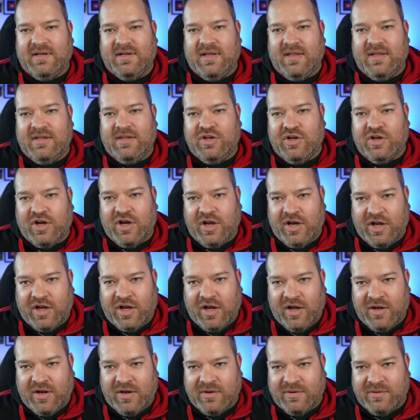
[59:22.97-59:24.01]
you're going to
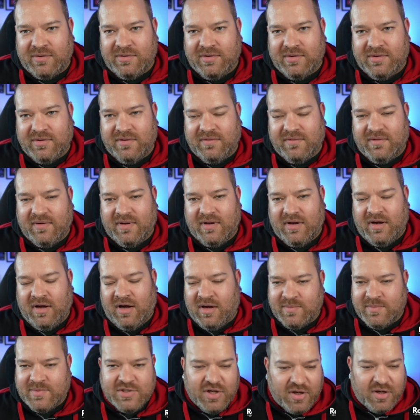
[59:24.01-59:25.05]
go, oh,
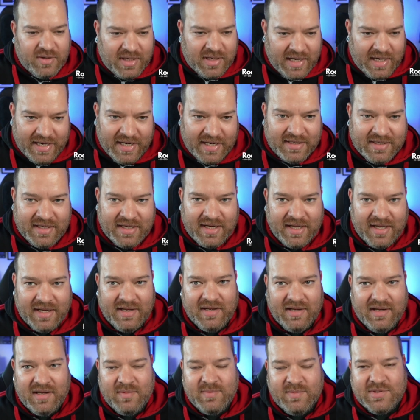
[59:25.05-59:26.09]
I'm so glad I did it.
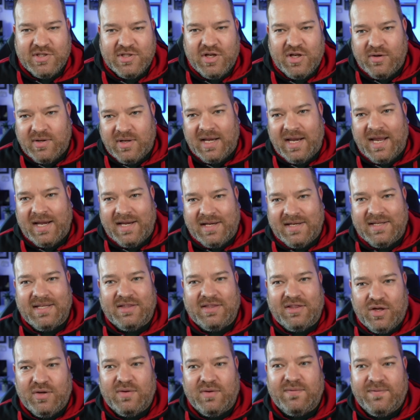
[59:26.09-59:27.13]
I'm so glad I
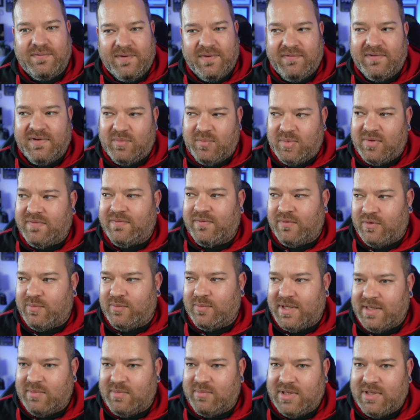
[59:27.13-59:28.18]
did those 50 before
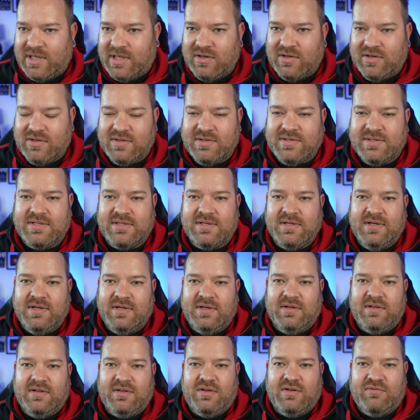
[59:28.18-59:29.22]
me, because
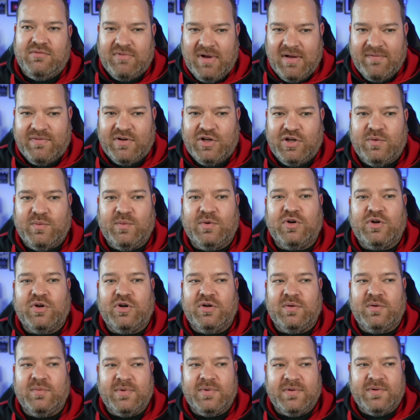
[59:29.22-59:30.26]
the revenue will
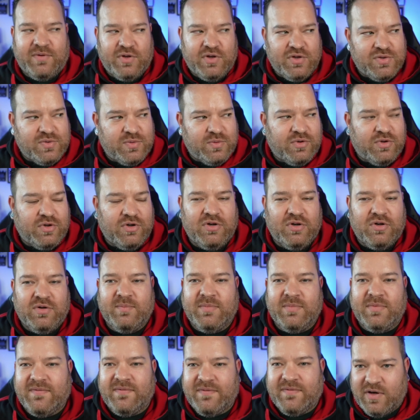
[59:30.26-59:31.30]
come, the views will
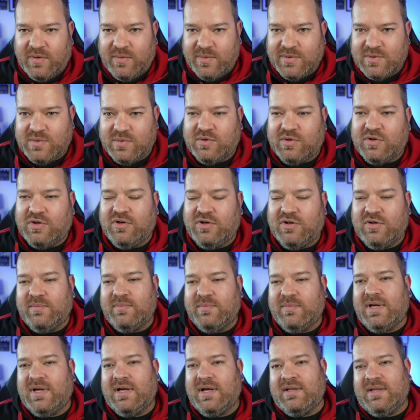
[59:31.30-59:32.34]
come, the followers will
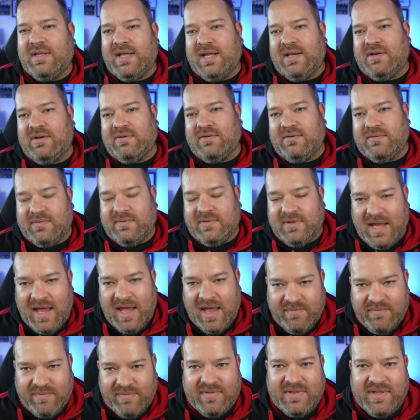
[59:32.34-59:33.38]
come, and then
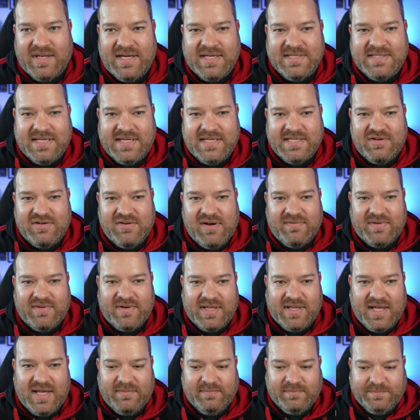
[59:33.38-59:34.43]
everything is easier after that.